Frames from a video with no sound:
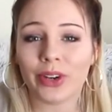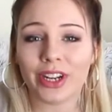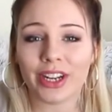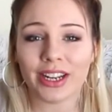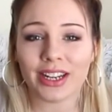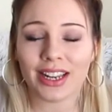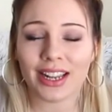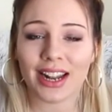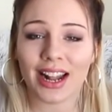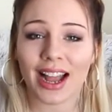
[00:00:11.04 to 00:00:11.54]

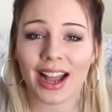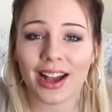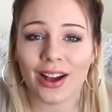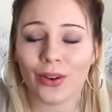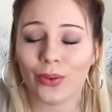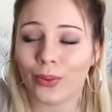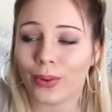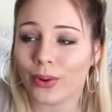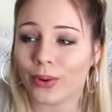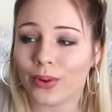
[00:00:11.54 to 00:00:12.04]
word that
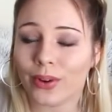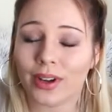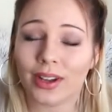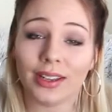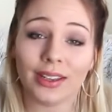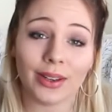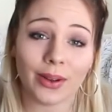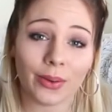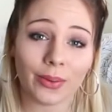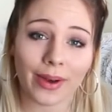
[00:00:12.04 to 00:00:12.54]
I wrote
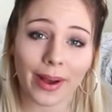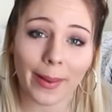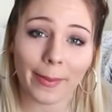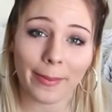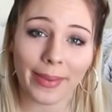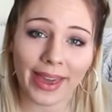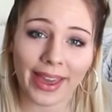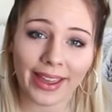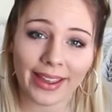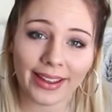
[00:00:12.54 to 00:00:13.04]
a little
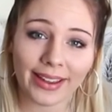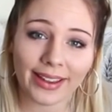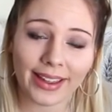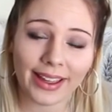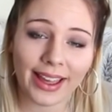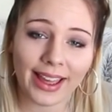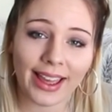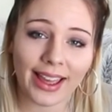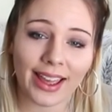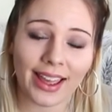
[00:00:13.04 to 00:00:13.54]
while back
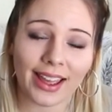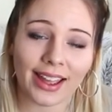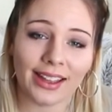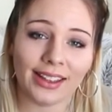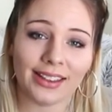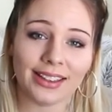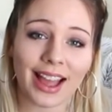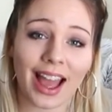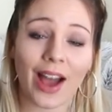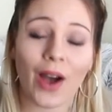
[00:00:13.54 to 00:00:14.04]

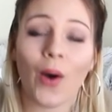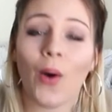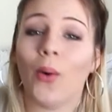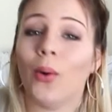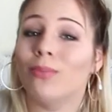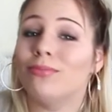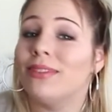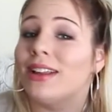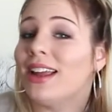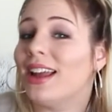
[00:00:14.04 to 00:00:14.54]
and I
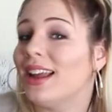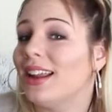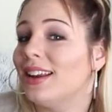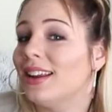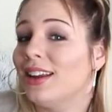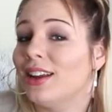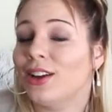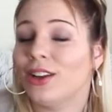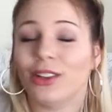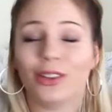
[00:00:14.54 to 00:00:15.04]
hope that
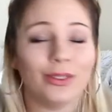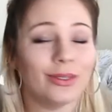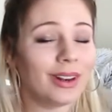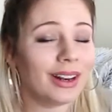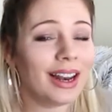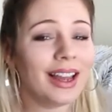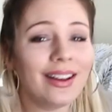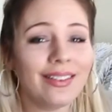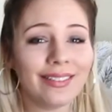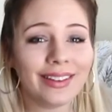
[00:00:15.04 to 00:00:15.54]
you
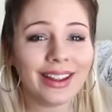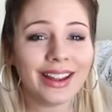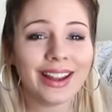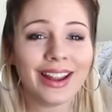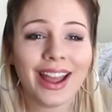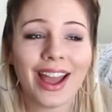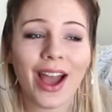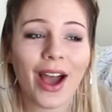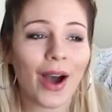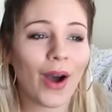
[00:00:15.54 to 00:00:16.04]
love
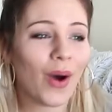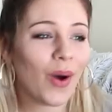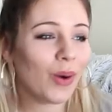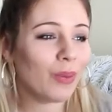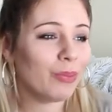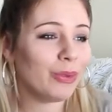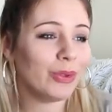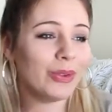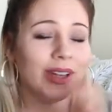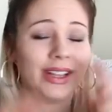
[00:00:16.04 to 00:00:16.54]
it. I
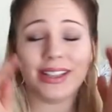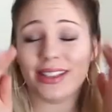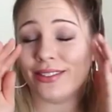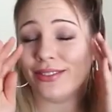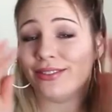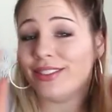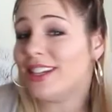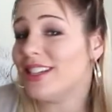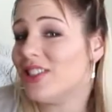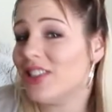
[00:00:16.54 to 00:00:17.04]
hope you get the
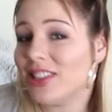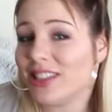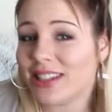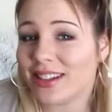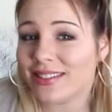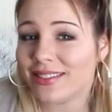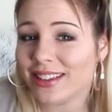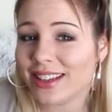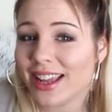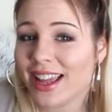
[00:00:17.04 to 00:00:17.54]
vision
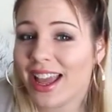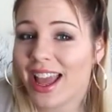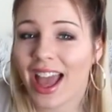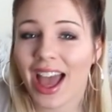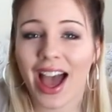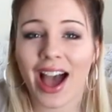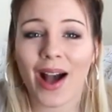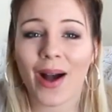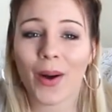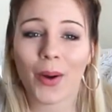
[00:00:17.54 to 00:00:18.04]
of it.
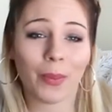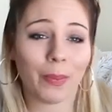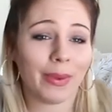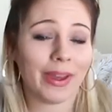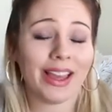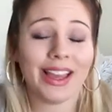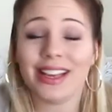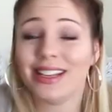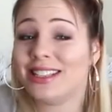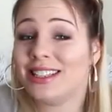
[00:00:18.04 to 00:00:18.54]
I hope
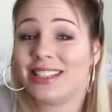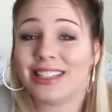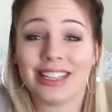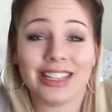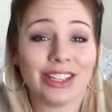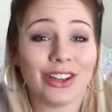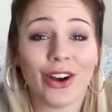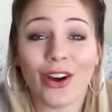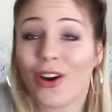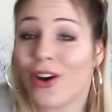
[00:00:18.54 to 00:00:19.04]
it hits you
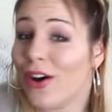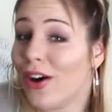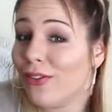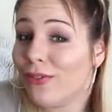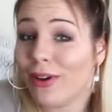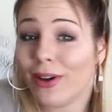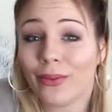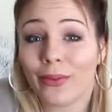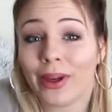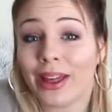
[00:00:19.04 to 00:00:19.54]
in your
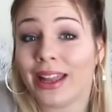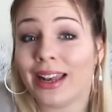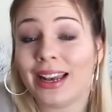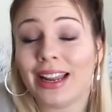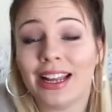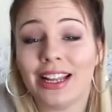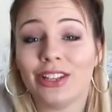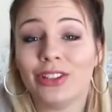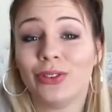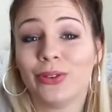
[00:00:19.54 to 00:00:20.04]
heart right where it
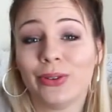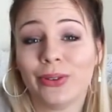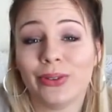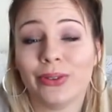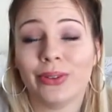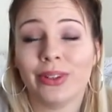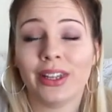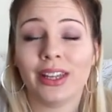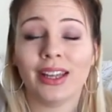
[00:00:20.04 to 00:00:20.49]
needs to.